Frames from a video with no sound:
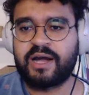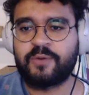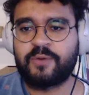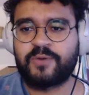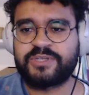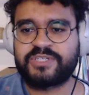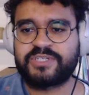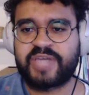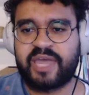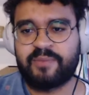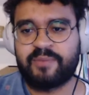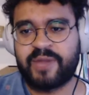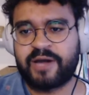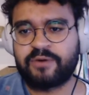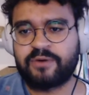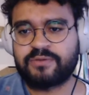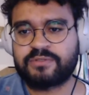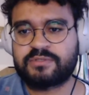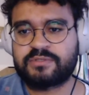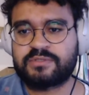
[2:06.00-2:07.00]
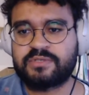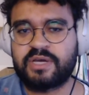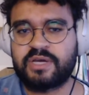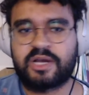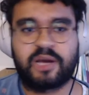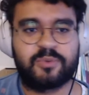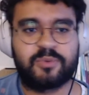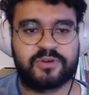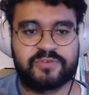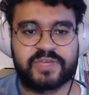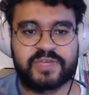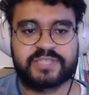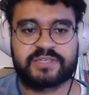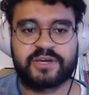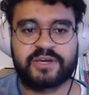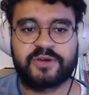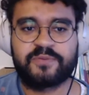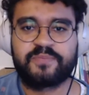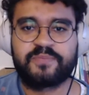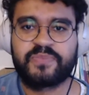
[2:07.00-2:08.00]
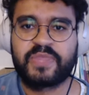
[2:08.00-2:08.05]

which came out a couple of years ago.